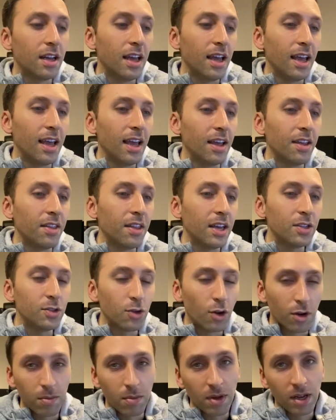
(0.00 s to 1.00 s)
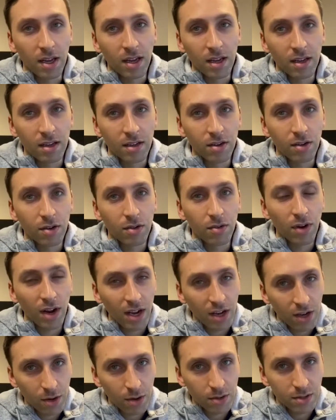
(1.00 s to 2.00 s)
and they told me, great
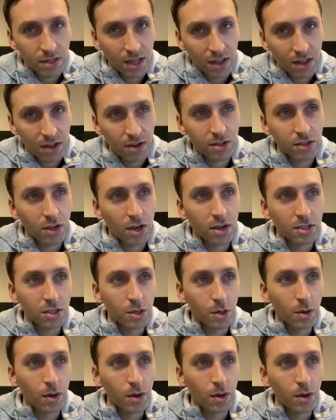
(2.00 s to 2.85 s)
news, that there is also